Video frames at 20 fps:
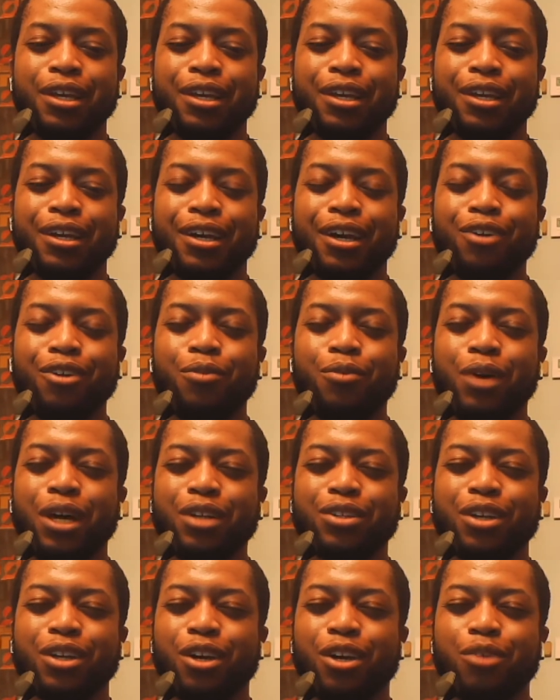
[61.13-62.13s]
I don't know why
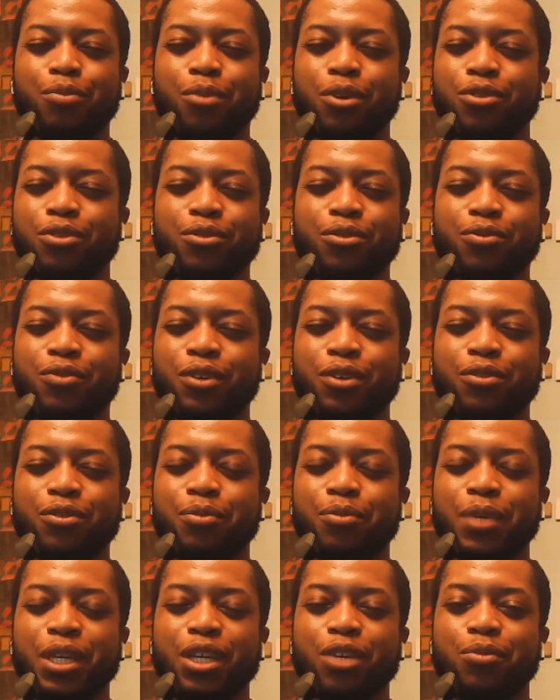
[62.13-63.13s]
it's kind of personal feel for
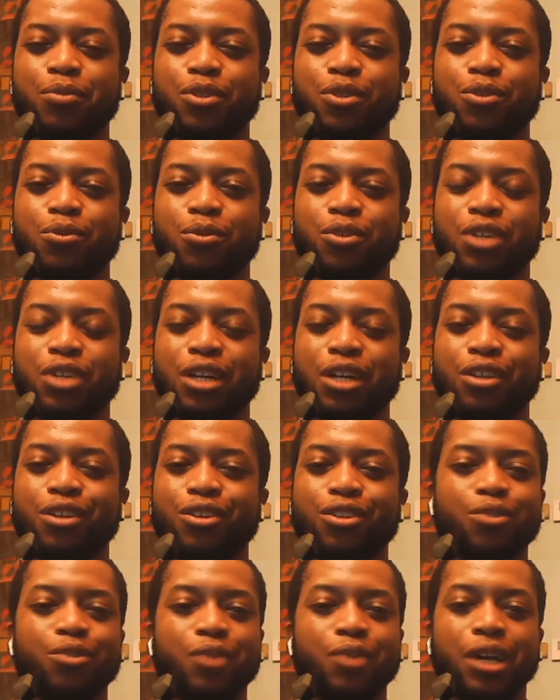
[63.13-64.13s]
me, him and Storm Shadow. I
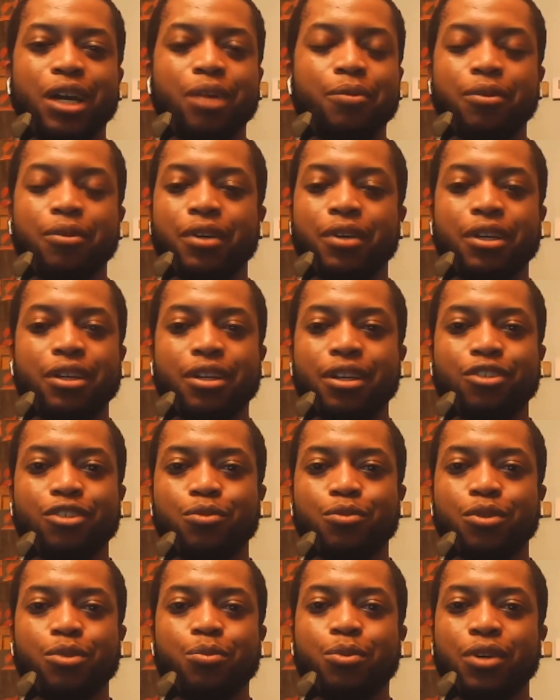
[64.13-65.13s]
love the rivalry. I just
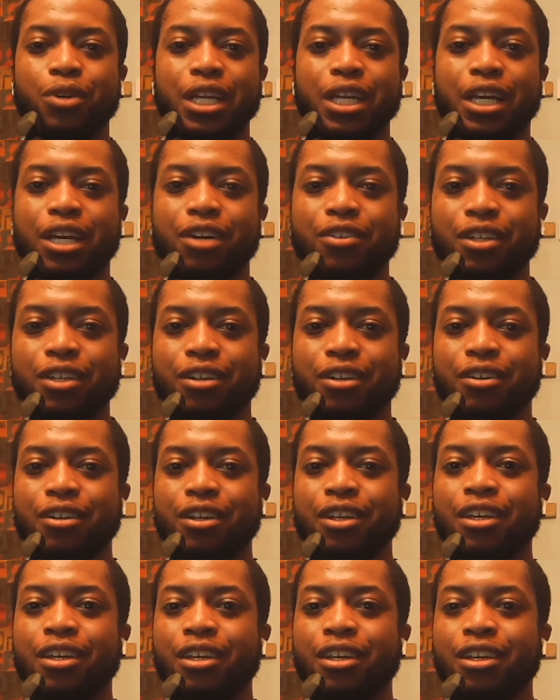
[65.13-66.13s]
want to point that out there.
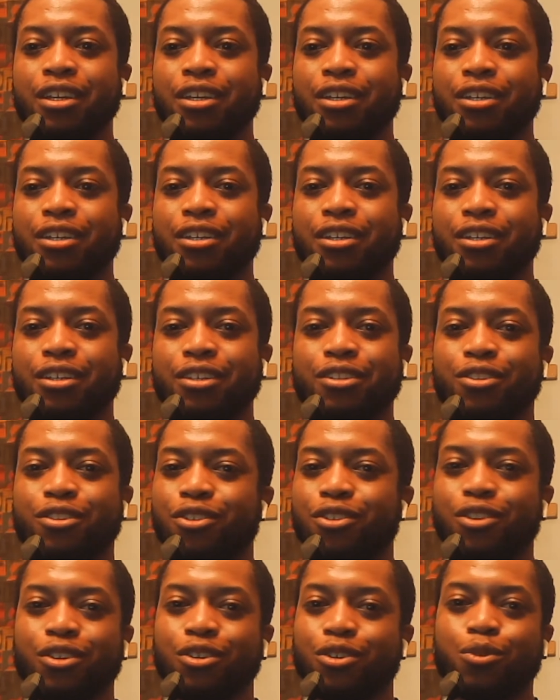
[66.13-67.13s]
It's a
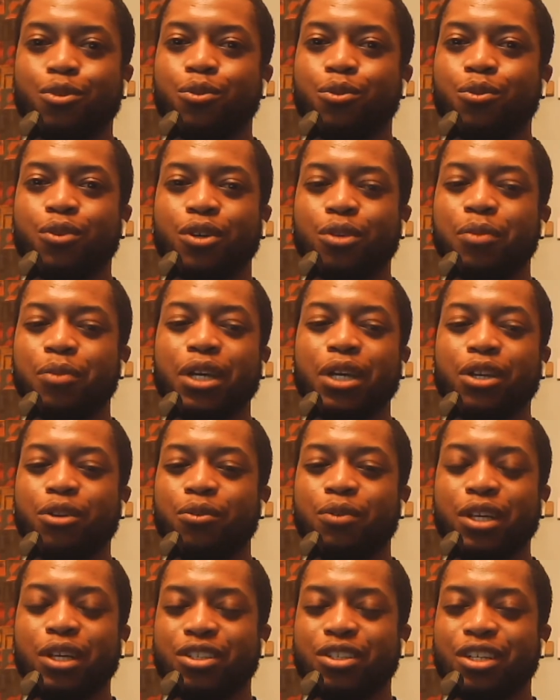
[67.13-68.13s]
little cool commando
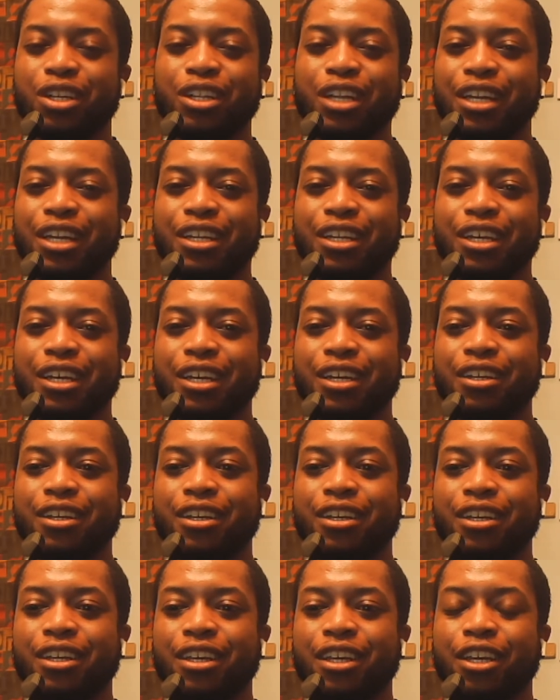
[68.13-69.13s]
ninja. I like that.
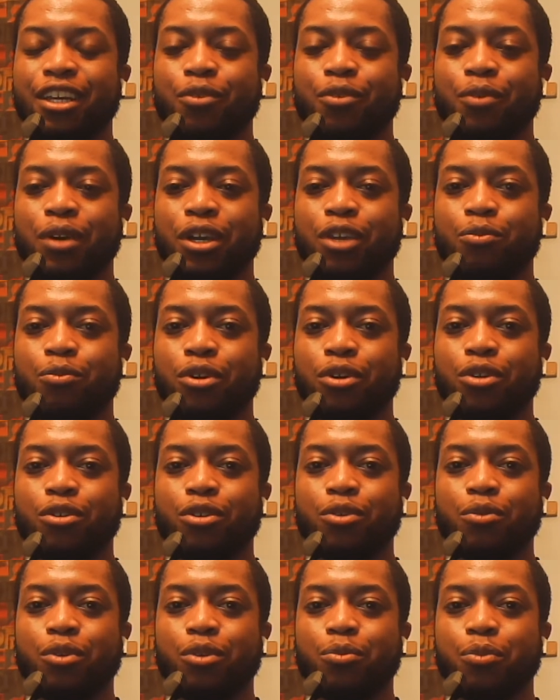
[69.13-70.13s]
Anyway, want,
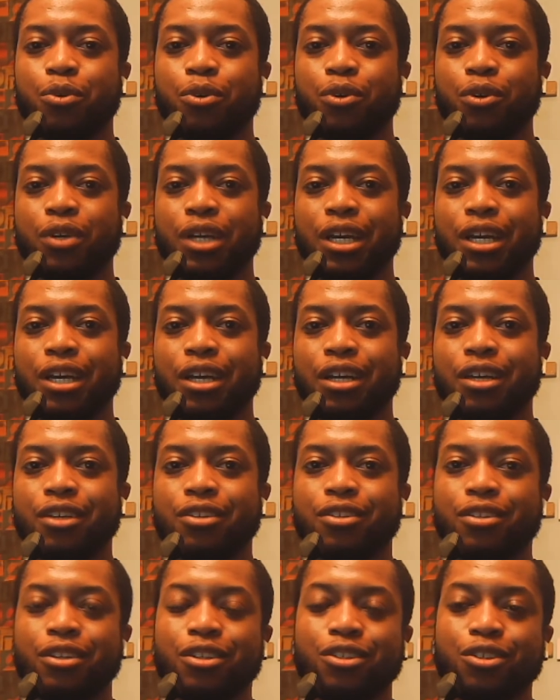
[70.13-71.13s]
don't want to bore you
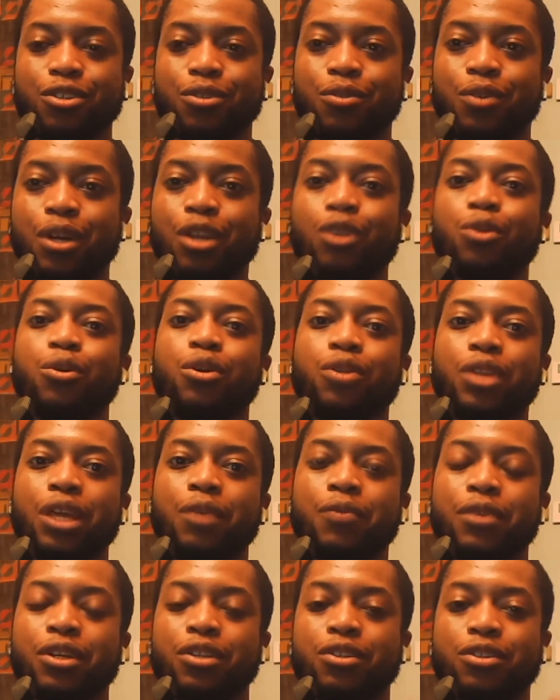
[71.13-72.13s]
guys. Let you know, I know I'm late
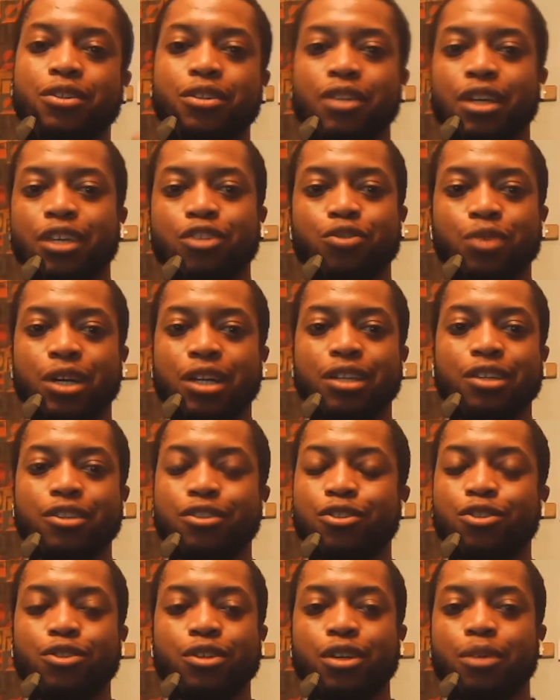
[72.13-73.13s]
with this. They dropped
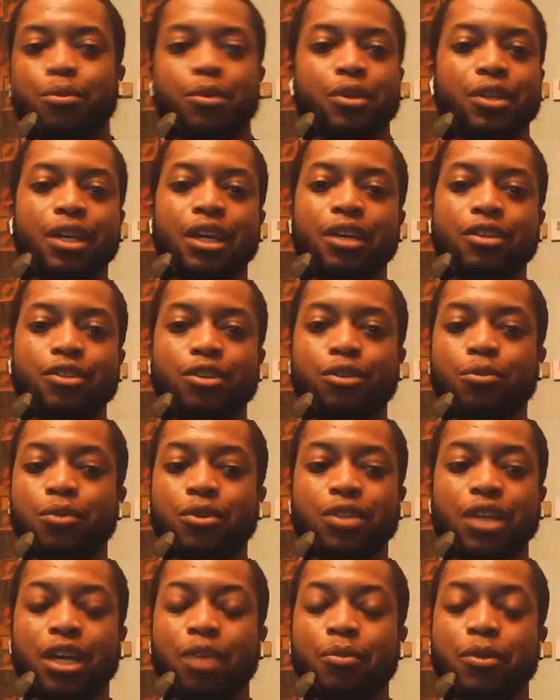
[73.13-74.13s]
this a couple days ago.
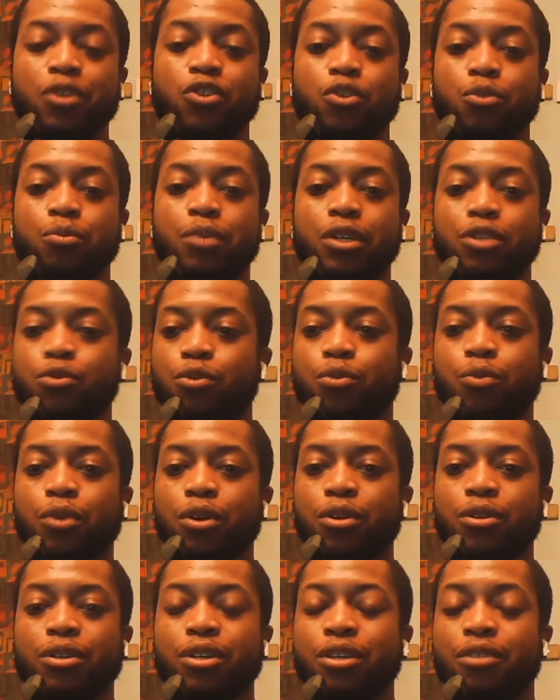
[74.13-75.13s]
Once again, I've been super busy with
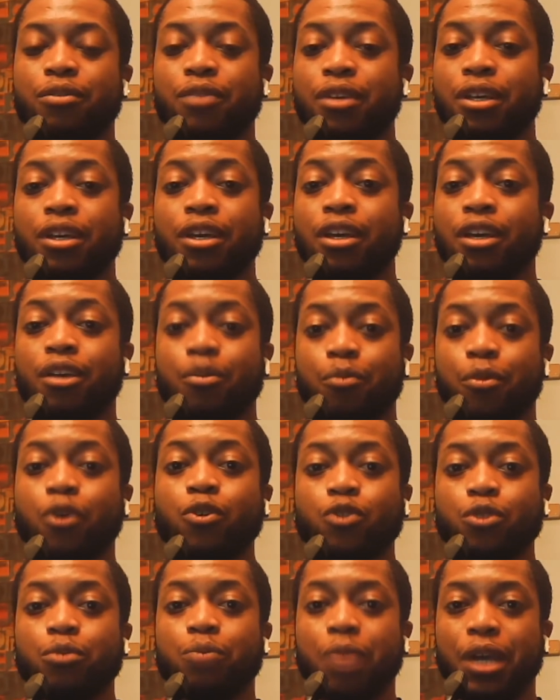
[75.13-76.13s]
work and
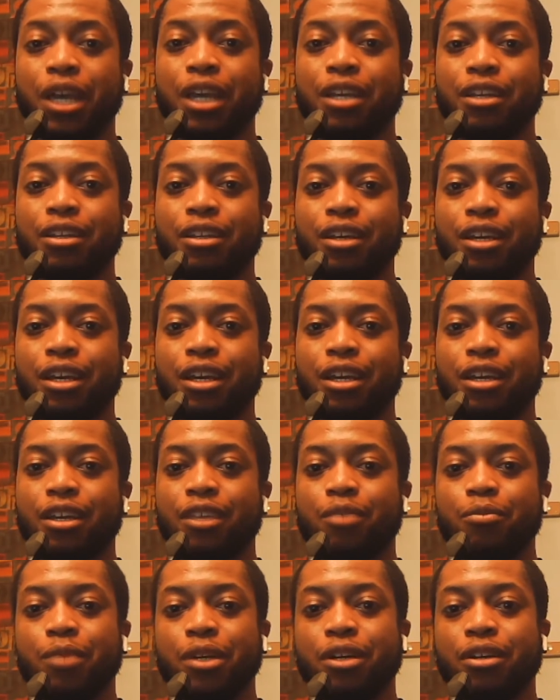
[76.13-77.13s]
mostly painting. I gotta
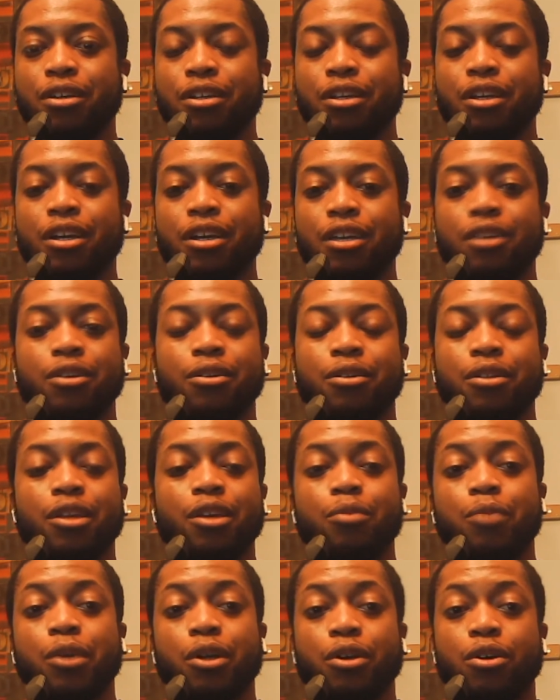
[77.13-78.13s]
get my gotta
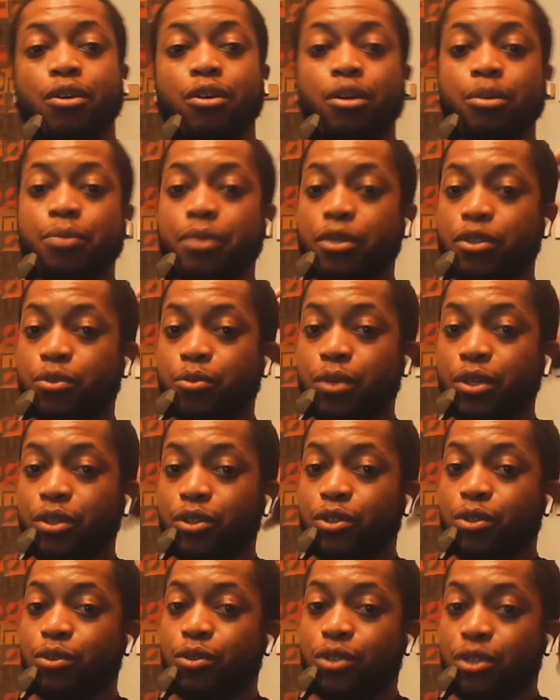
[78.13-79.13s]
clean my carpets well
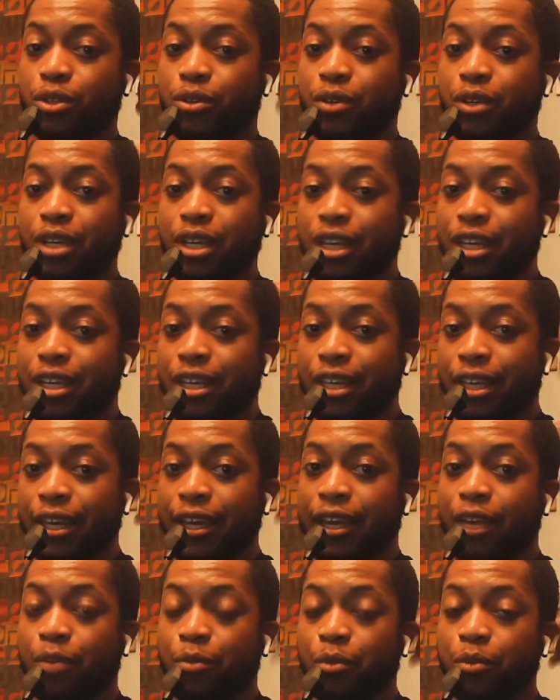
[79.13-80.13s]
too. So
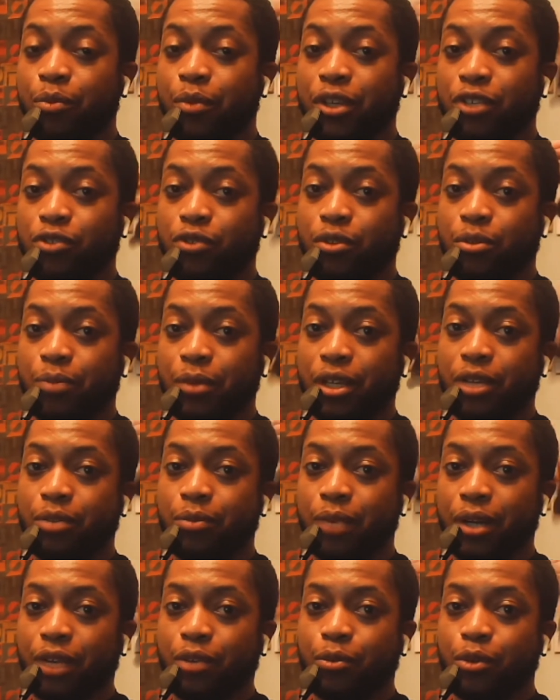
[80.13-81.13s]
yeah, I'm gonna be busy for a minute,
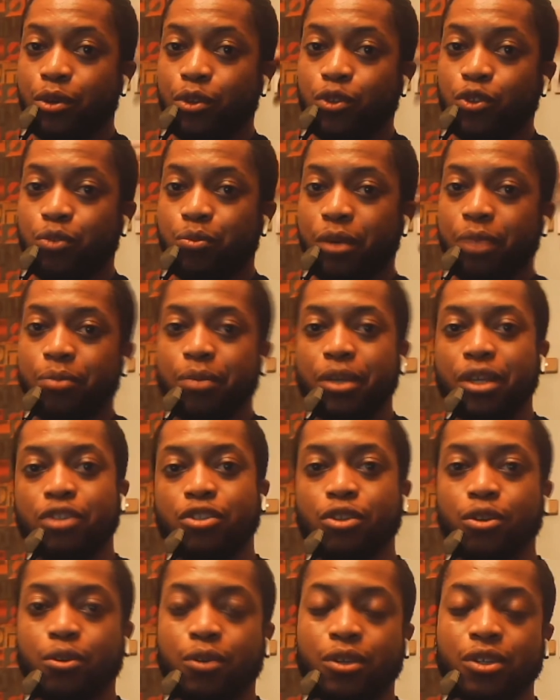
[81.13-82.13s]
but I will do my best.
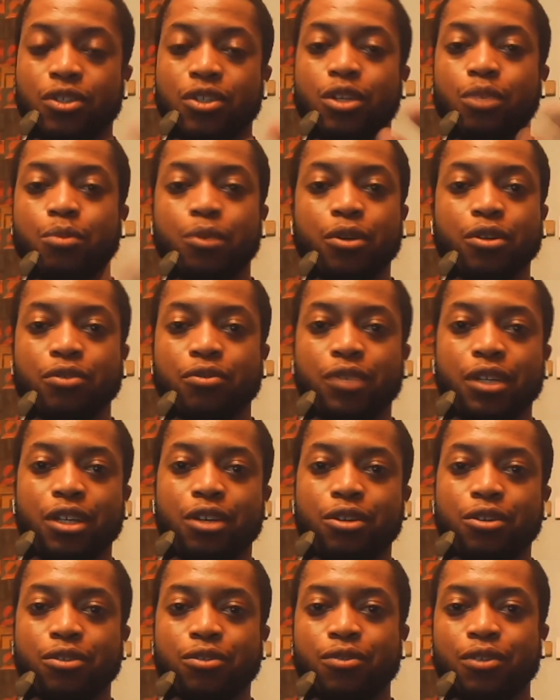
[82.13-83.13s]
You know, continue post
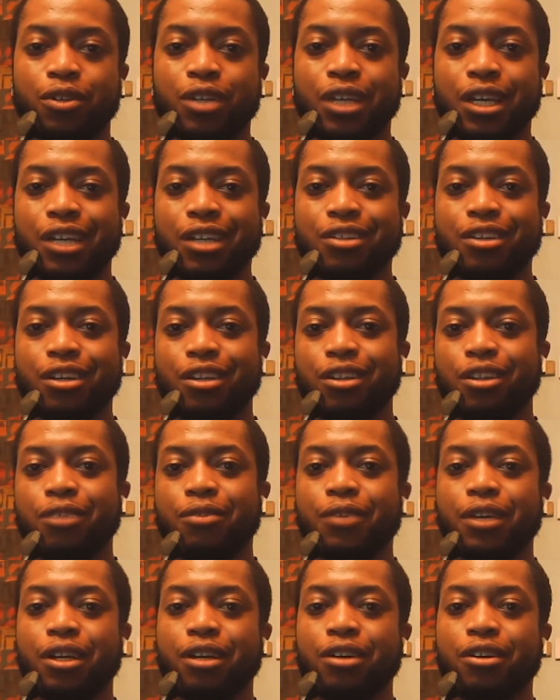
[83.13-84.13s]
videos for you guys. God
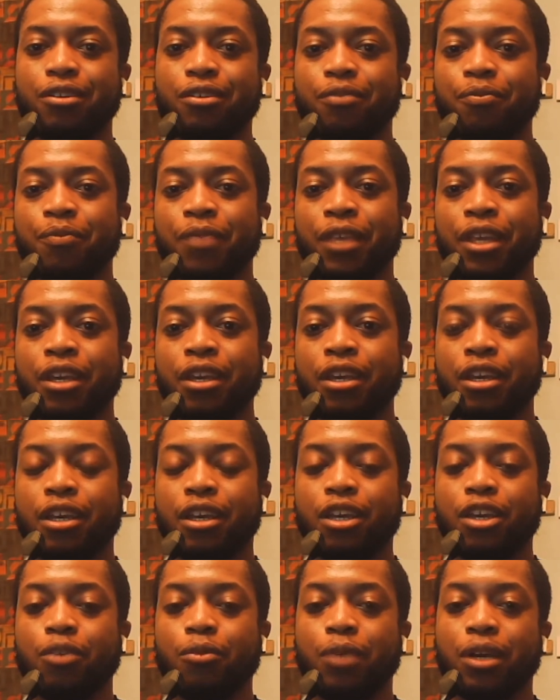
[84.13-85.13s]
love y'all.
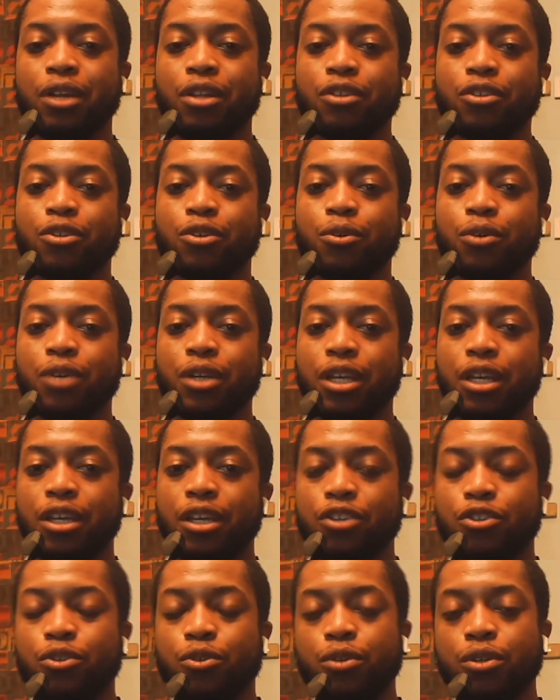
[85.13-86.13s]
Anyway, let's go and get
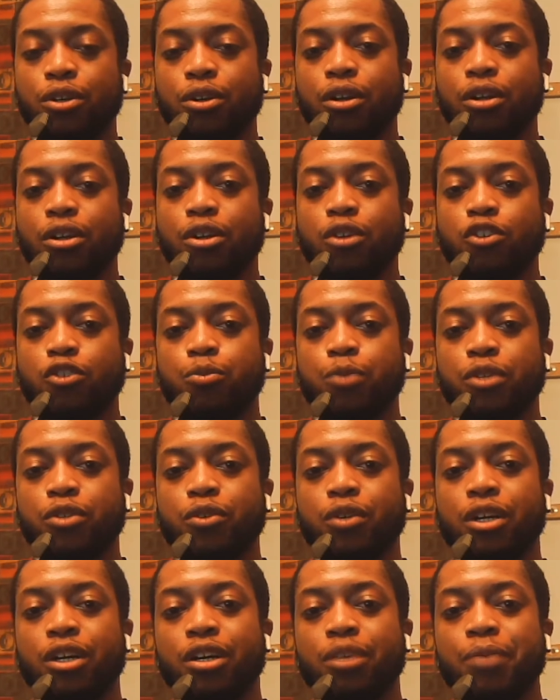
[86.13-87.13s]
into it. You already know special
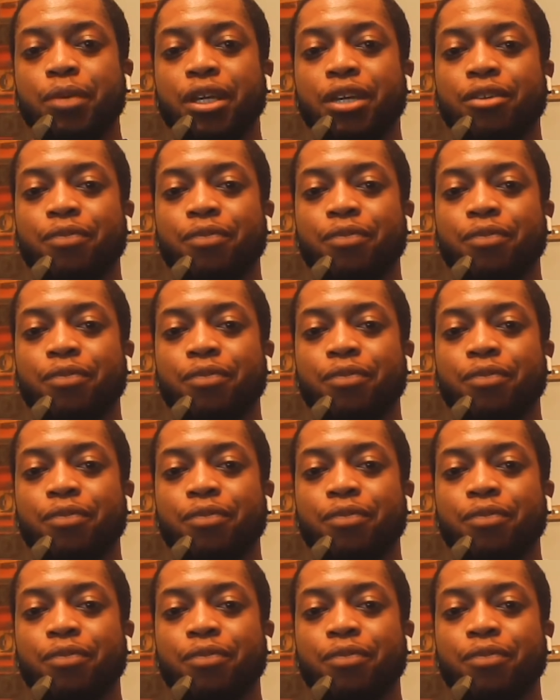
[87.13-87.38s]
comment,